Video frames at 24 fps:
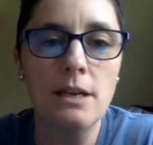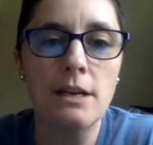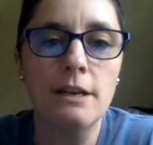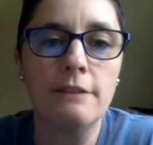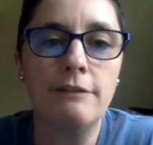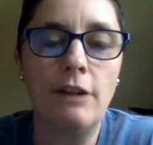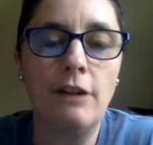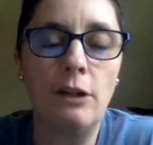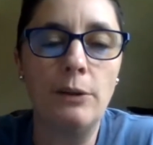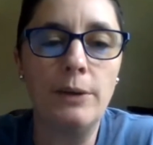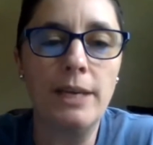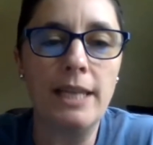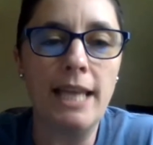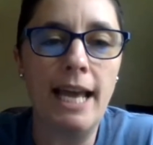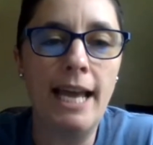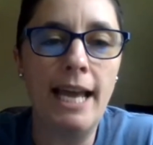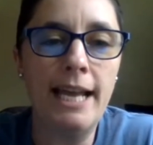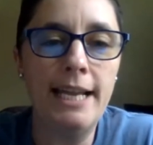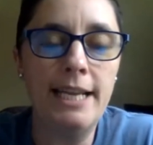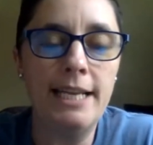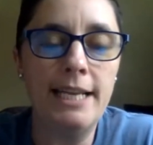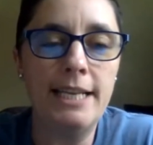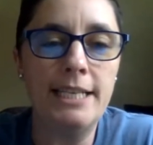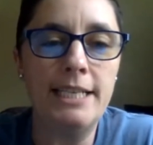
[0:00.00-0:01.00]
Following that,
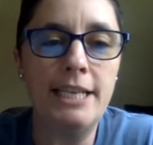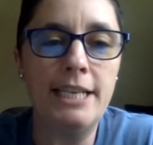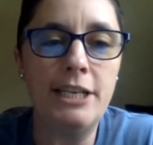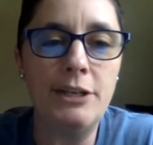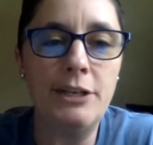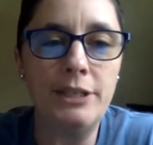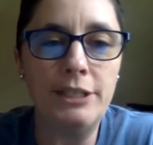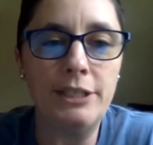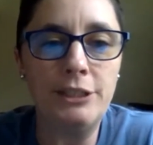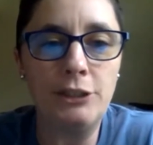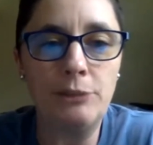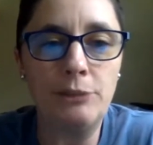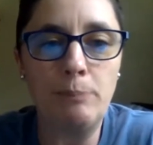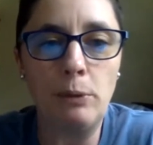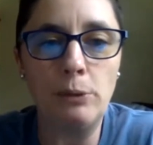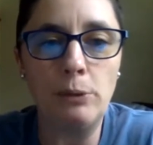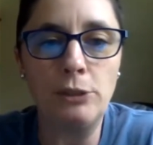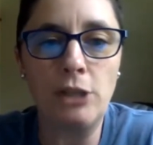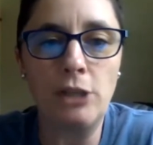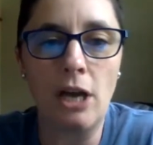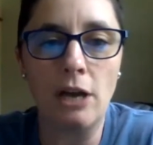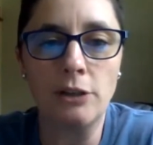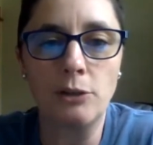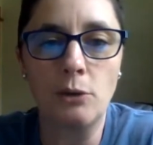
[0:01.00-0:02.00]
he continued his
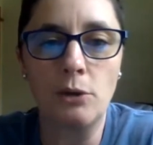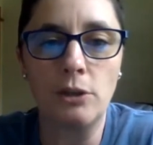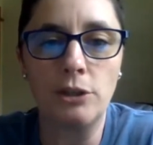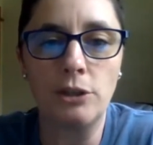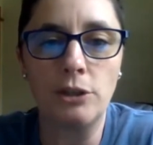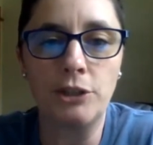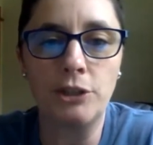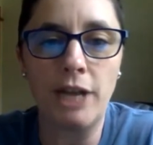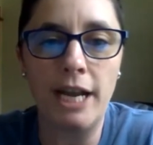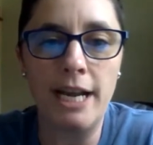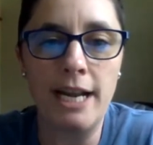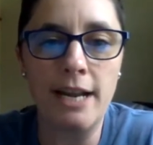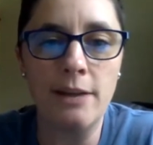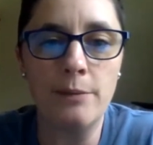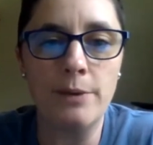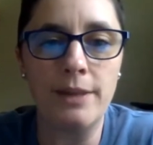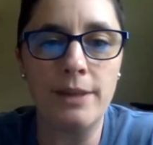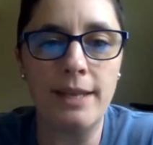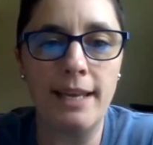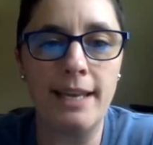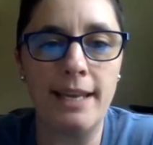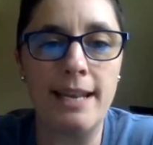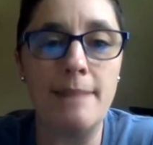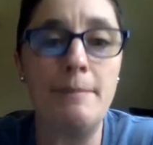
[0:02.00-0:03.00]
postdoctoral training with
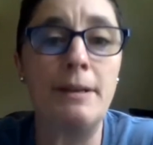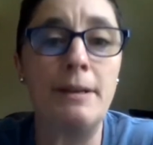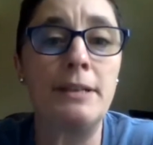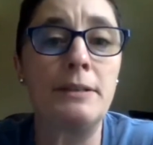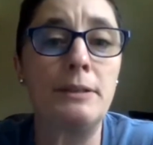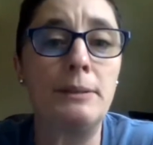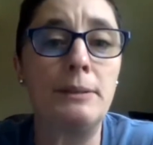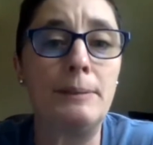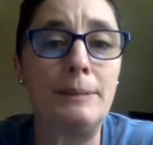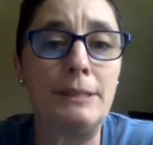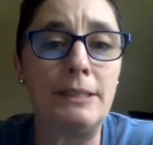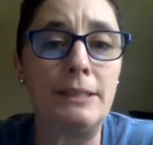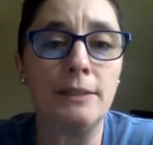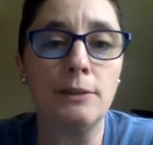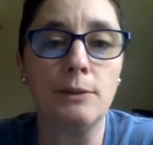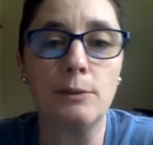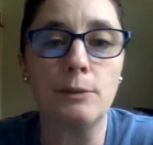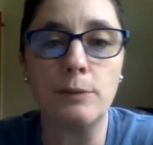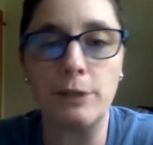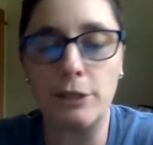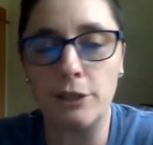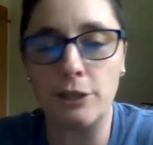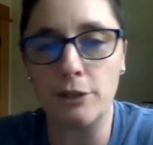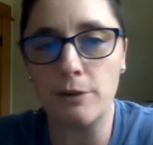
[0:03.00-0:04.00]
the inimitable
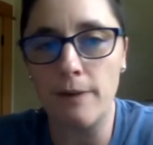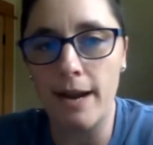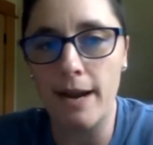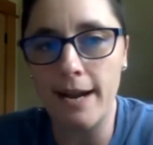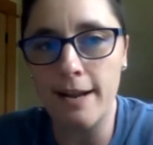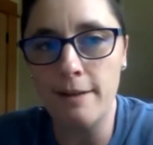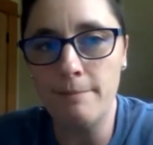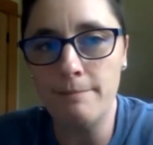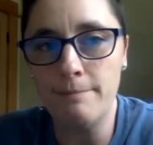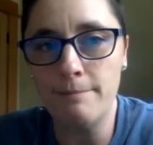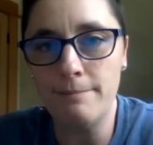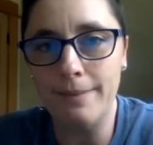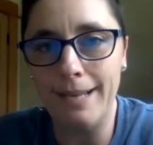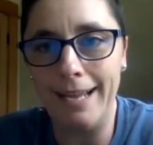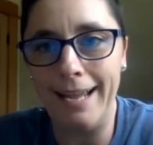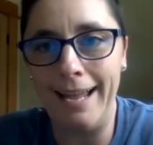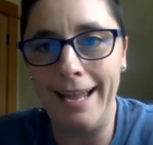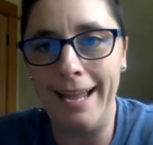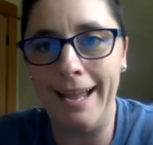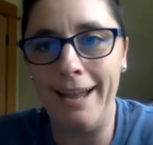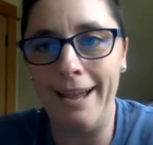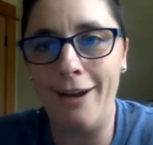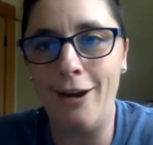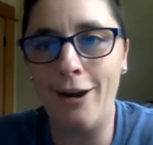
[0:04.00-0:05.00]
Richard Wrangham
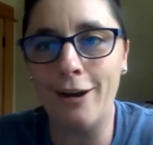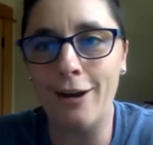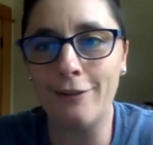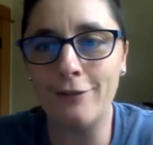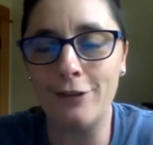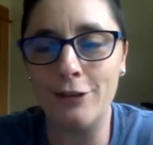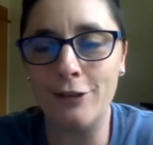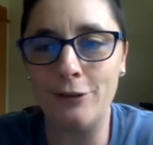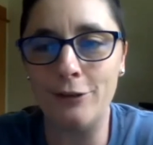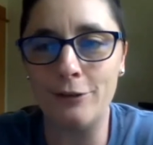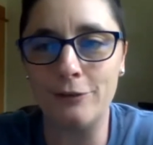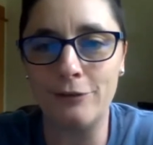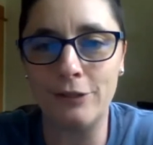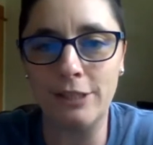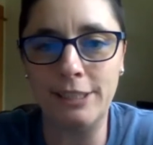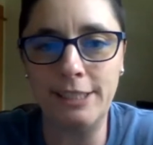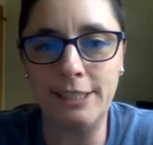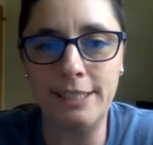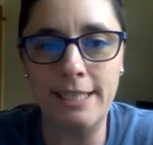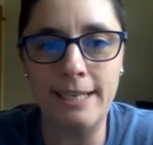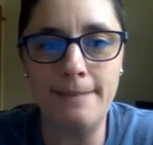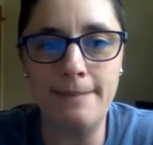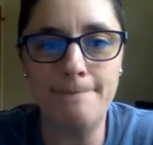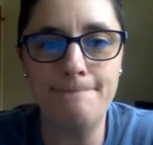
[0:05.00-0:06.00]
at Harvard
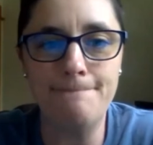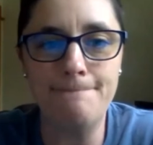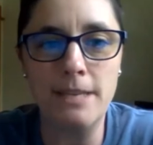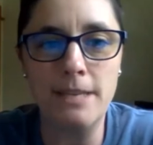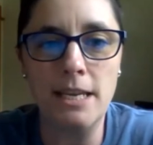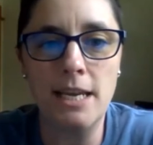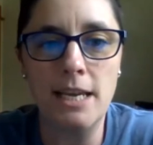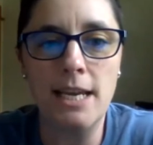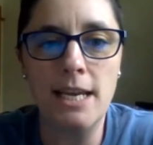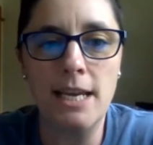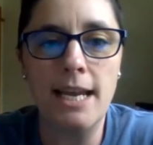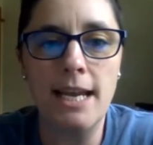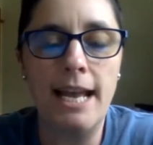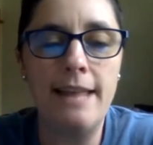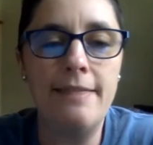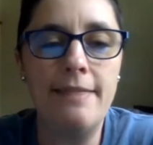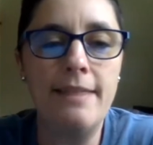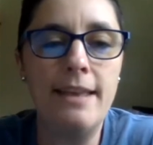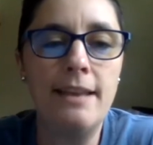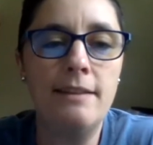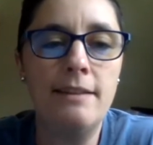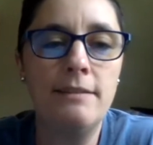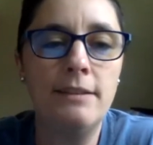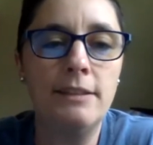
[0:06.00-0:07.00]
University, and
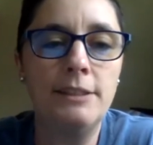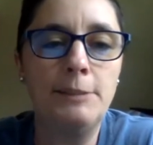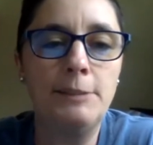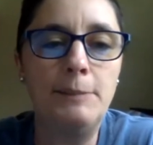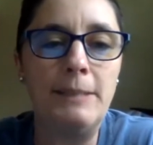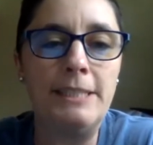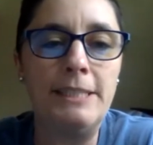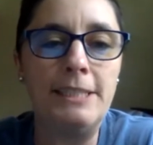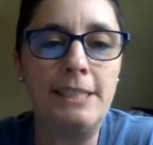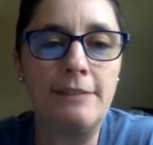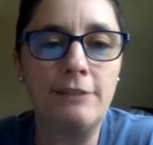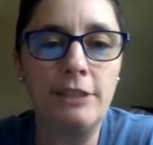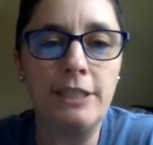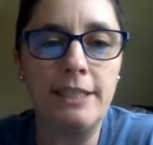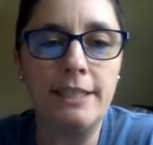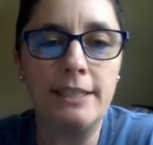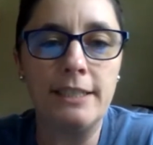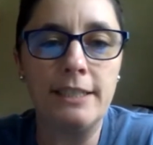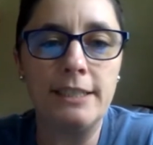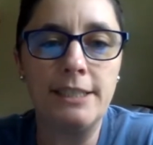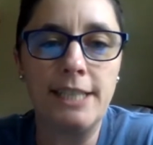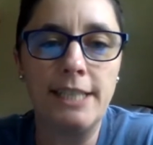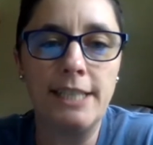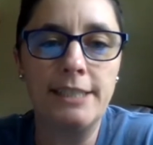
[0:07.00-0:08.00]
then spent several
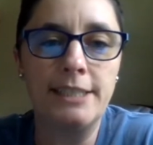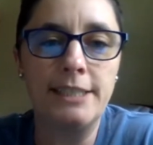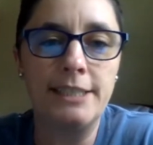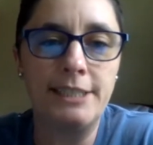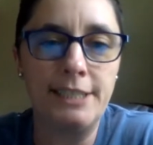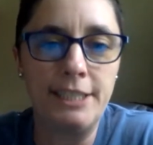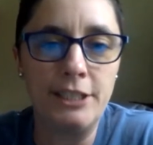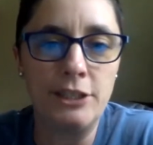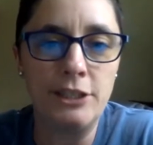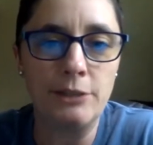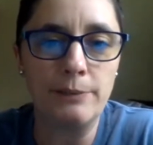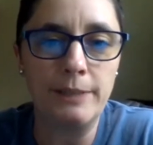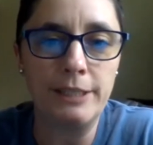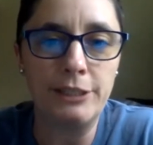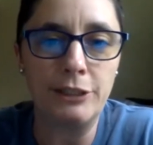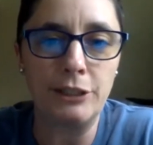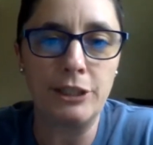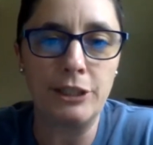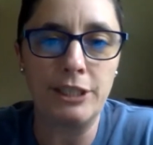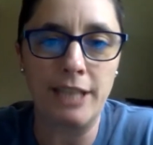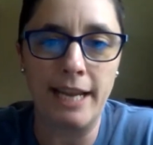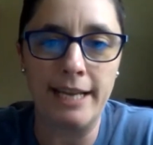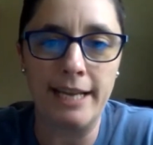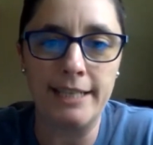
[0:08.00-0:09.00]
years as a senior research
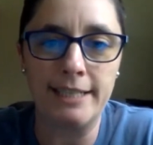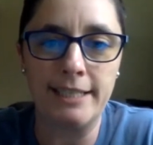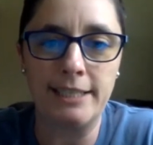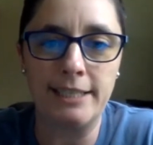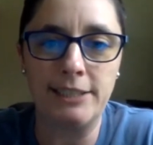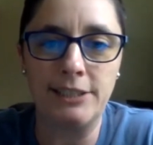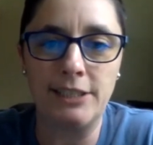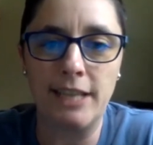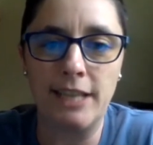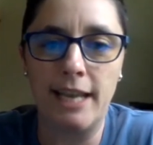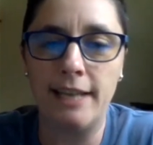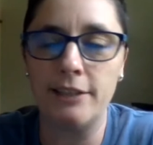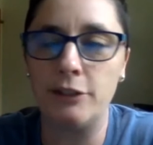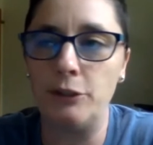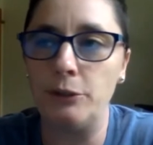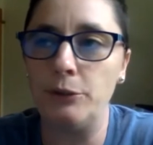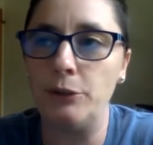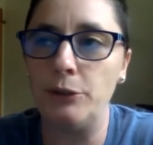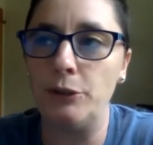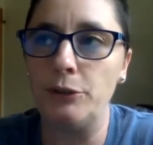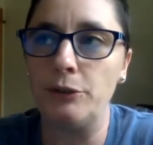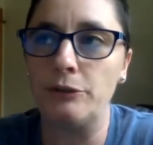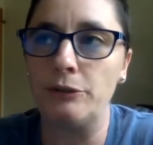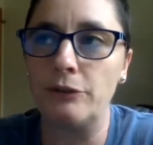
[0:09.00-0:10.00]
scientist at Duke
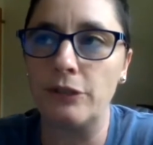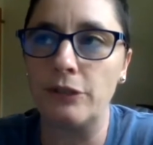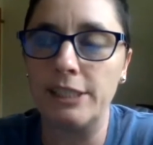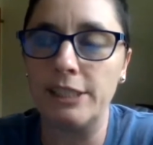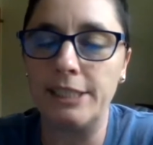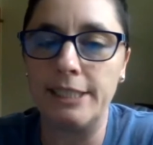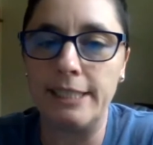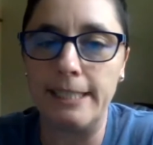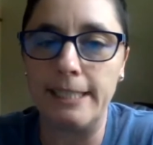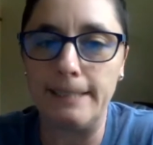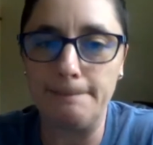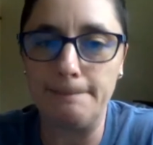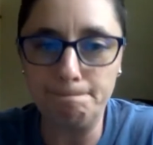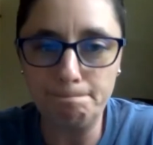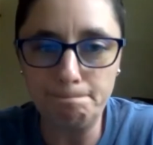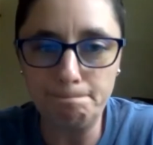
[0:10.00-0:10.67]
University.